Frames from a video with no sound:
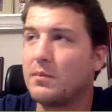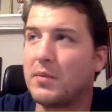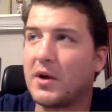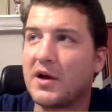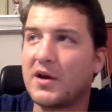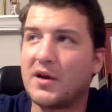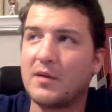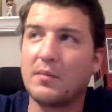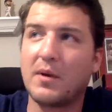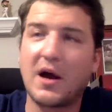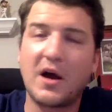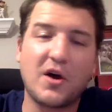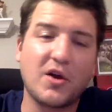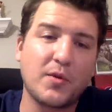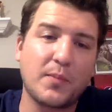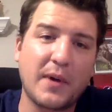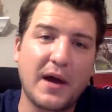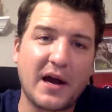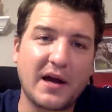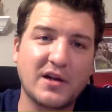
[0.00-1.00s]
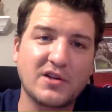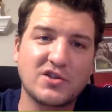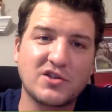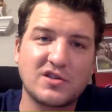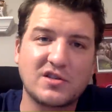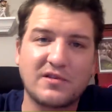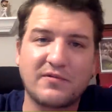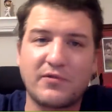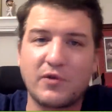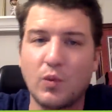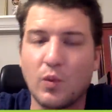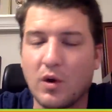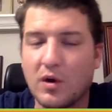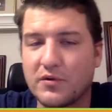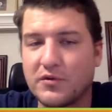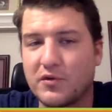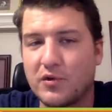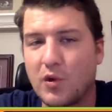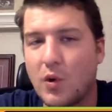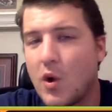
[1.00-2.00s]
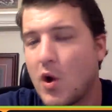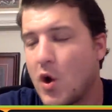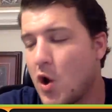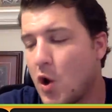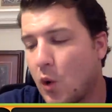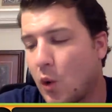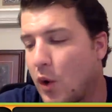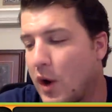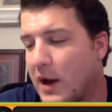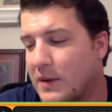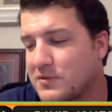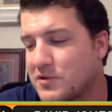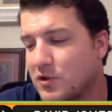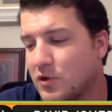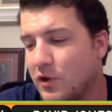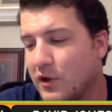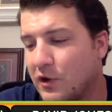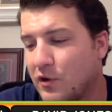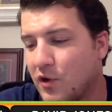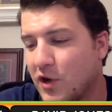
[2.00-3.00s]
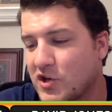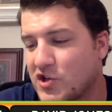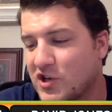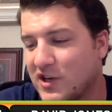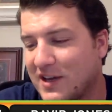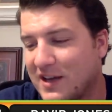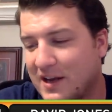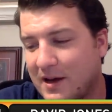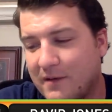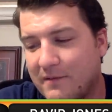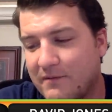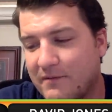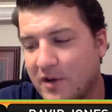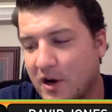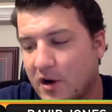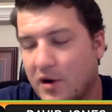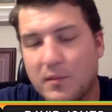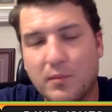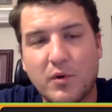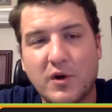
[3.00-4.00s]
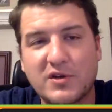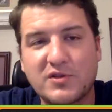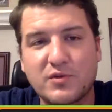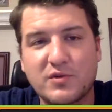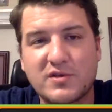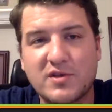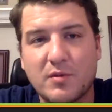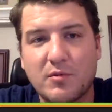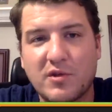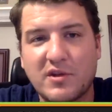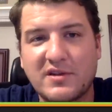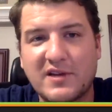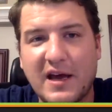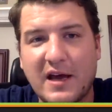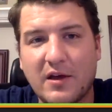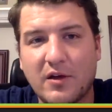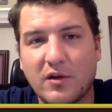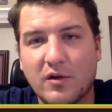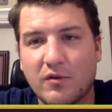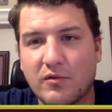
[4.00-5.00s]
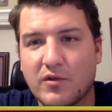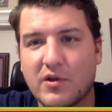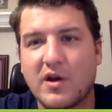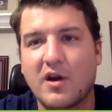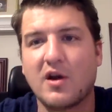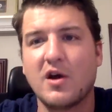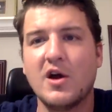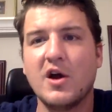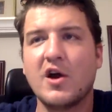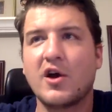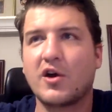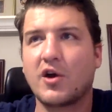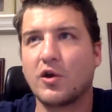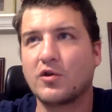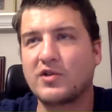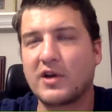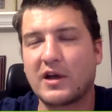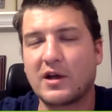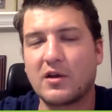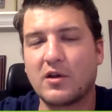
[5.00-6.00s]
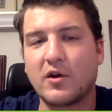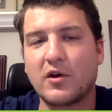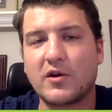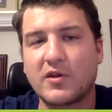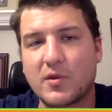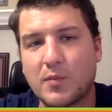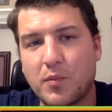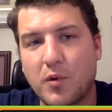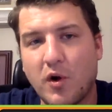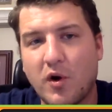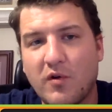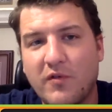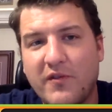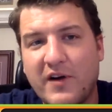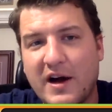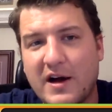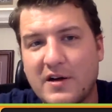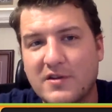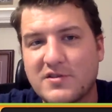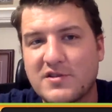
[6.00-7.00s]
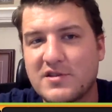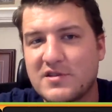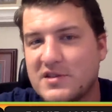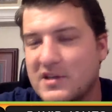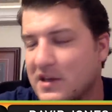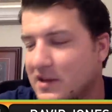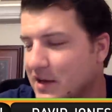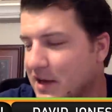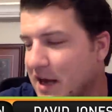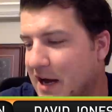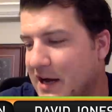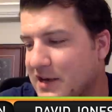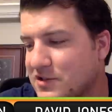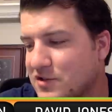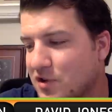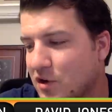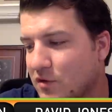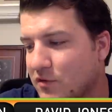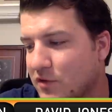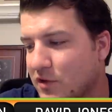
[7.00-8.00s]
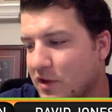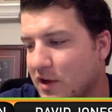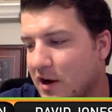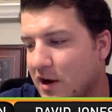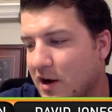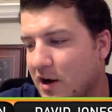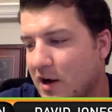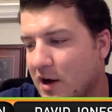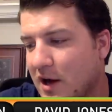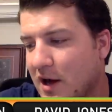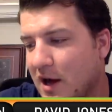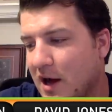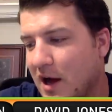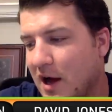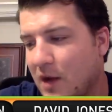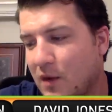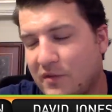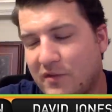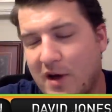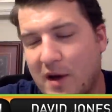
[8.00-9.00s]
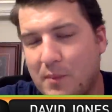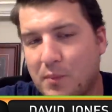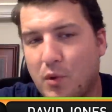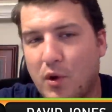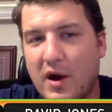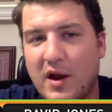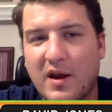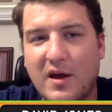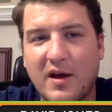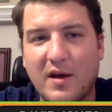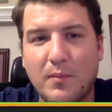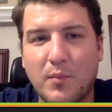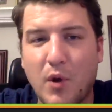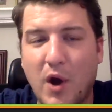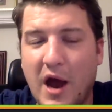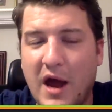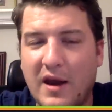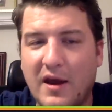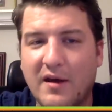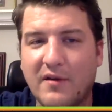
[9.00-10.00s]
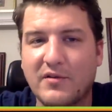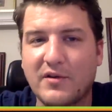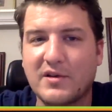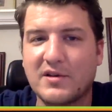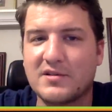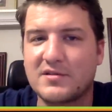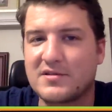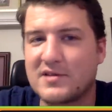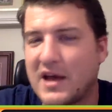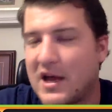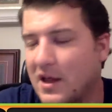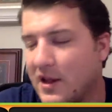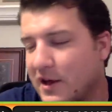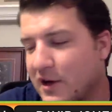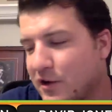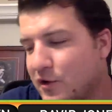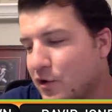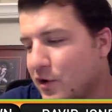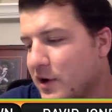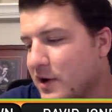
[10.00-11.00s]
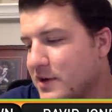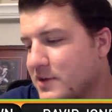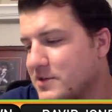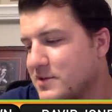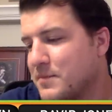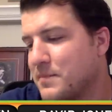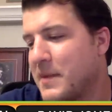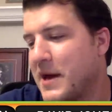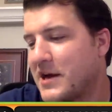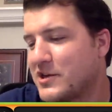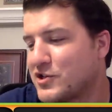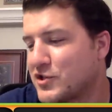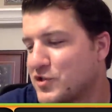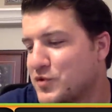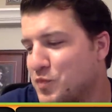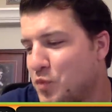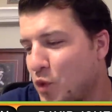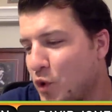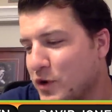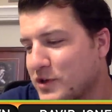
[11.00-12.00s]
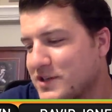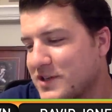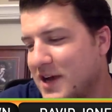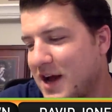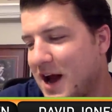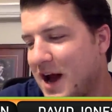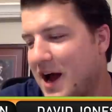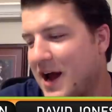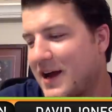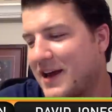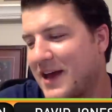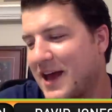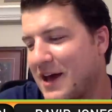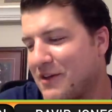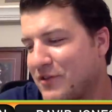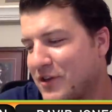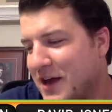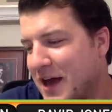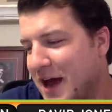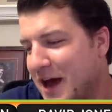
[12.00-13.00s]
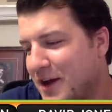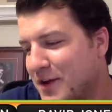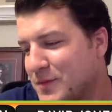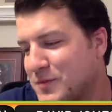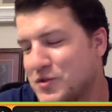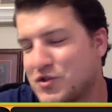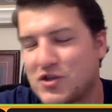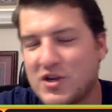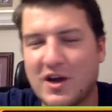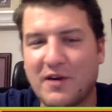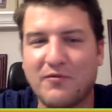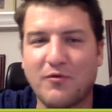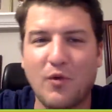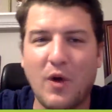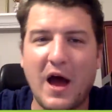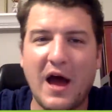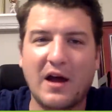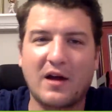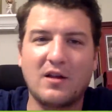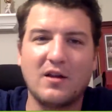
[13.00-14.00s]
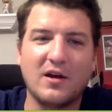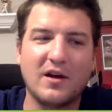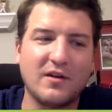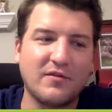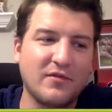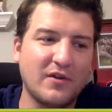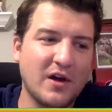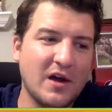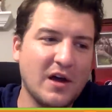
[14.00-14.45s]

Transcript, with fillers: button and buy all the packages if you want to. We're absolutely crushing it. I'm very impressed with some of the talent over there. Go take a look at the profiles, see the guys over there. Uh, we've got Brad, Brad Evans, Elliot Chris, Magic Sports Guy, Kevin Adams, Jeff Ratcliffe,